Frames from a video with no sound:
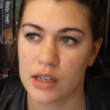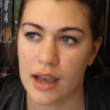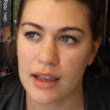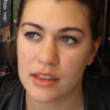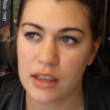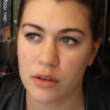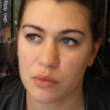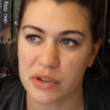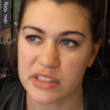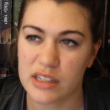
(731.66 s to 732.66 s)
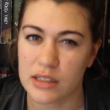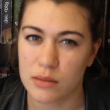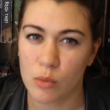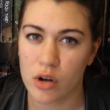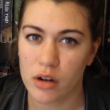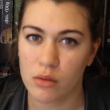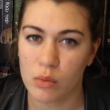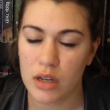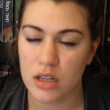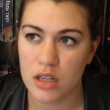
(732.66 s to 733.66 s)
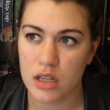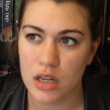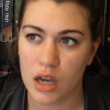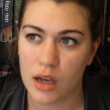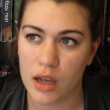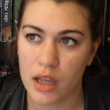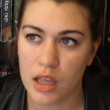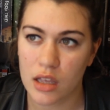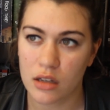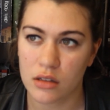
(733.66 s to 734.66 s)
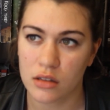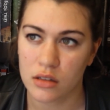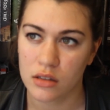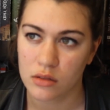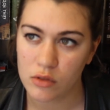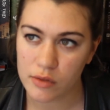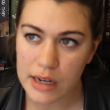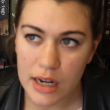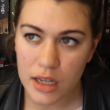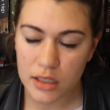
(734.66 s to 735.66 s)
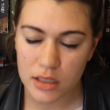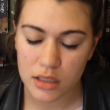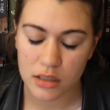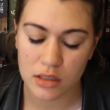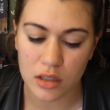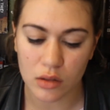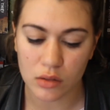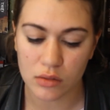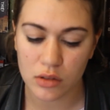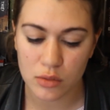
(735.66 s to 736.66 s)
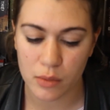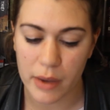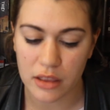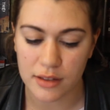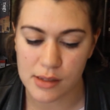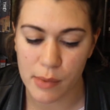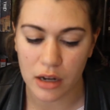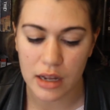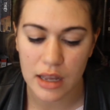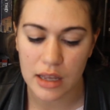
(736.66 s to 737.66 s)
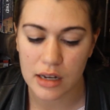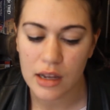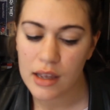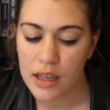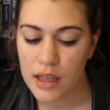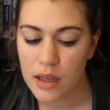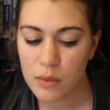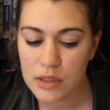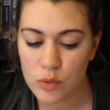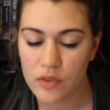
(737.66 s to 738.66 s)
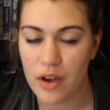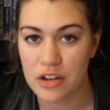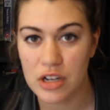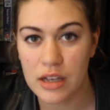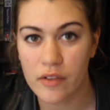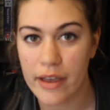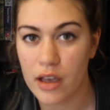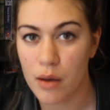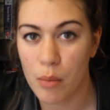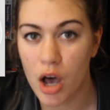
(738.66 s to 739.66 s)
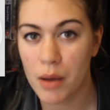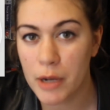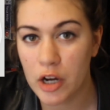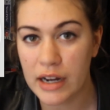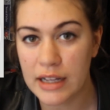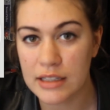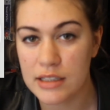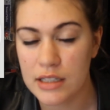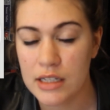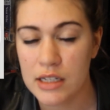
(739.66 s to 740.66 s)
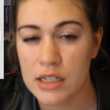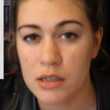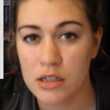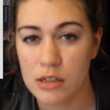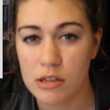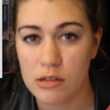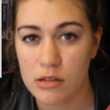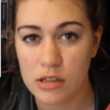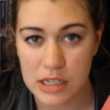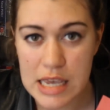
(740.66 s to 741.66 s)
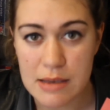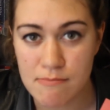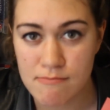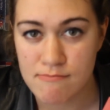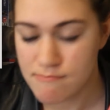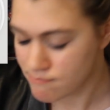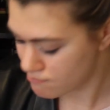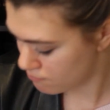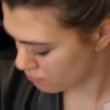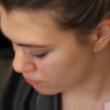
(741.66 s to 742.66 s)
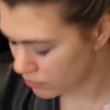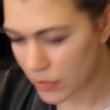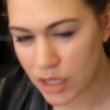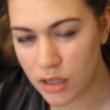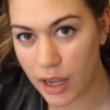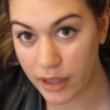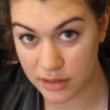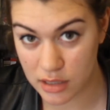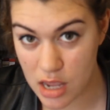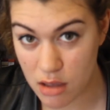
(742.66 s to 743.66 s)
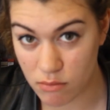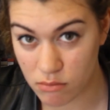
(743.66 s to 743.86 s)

I think it resonates more when I read it. So those were my thoughts about it, and it was refreshing, like a pomegranate tea. Iced tea.